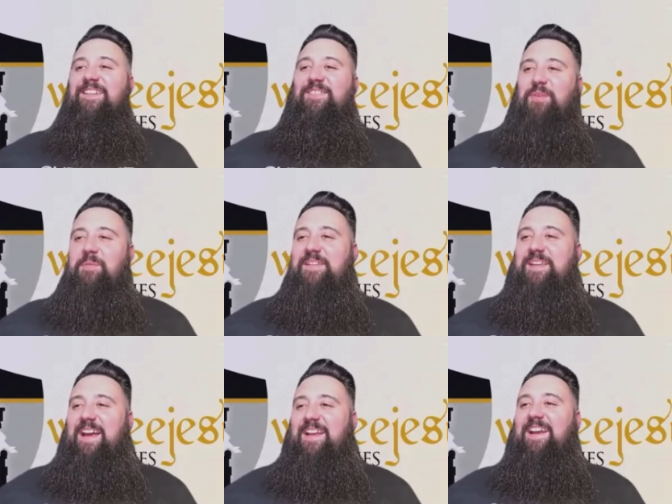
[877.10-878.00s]
from the
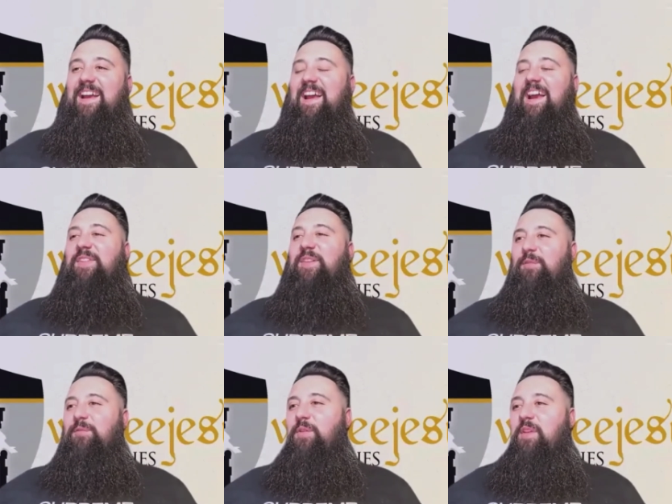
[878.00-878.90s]
dead, and
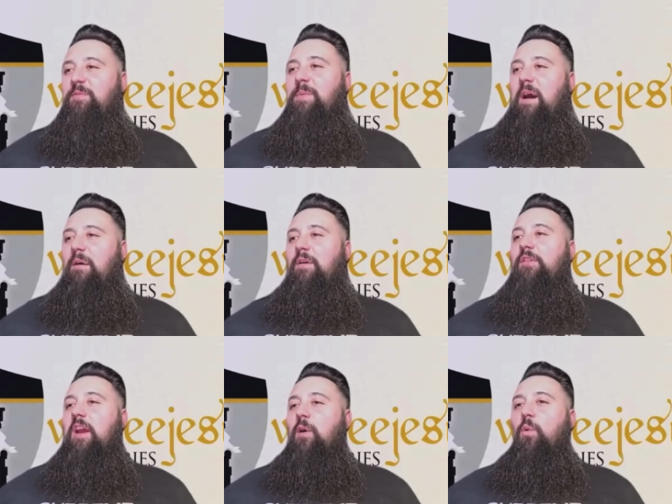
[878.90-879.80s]
therefore these powers
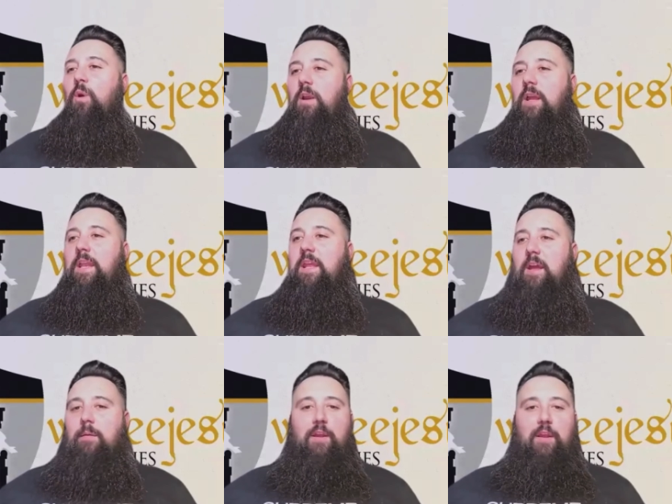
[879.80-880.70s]
are at work in
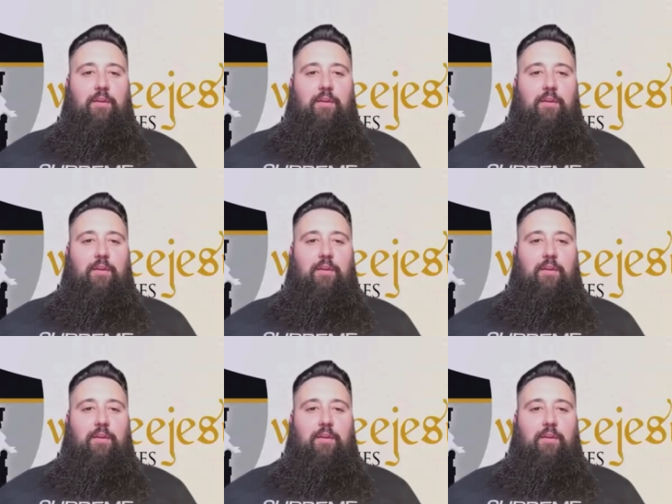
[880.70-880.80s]
him.